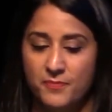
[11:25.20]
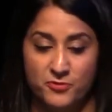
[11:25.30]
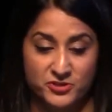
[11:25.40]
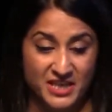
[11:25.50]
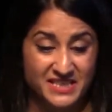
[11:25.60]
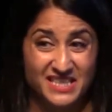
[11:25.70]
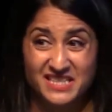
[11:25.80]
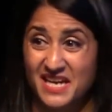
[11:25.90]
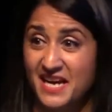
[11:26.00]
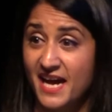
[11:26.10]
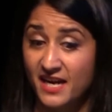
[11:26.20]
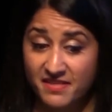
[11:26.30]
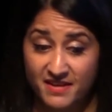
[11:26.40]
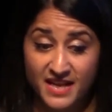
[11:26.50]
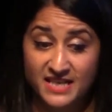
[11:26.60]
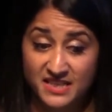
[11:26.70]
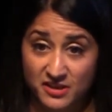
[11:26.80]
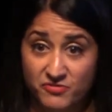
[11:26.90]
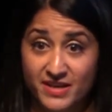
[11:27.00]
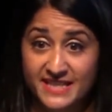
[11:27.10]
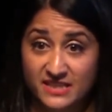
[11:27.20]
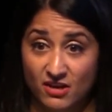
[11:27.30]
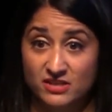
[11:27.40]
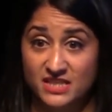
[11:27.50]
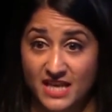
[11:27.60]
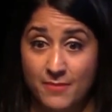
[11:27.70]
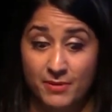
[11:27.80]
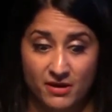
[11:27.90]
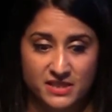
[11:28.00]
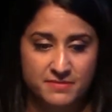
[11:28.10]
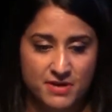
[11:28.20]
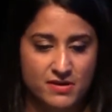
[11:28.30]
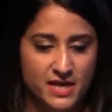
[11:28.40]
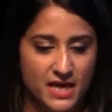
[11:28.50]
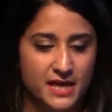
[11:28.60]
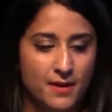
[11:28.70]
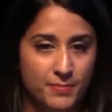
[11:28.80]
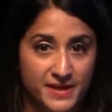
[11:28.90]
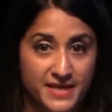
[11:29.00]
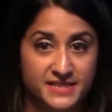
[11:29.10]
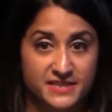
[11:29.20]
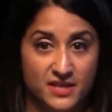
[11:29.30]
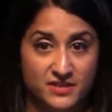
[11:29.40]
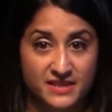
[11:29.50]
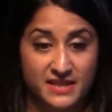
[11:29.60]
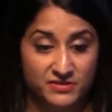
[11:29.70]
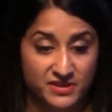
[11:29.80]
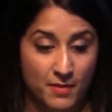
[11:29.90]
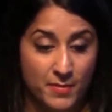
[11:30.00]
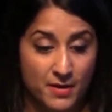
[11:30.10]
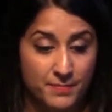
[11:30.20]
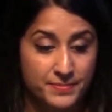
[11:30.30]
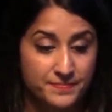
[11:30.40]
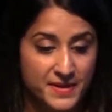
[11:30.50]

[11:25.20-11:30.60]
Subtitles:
projects this year, and I think that's going to really start to stabilise the market in a couple of years as those skills come up.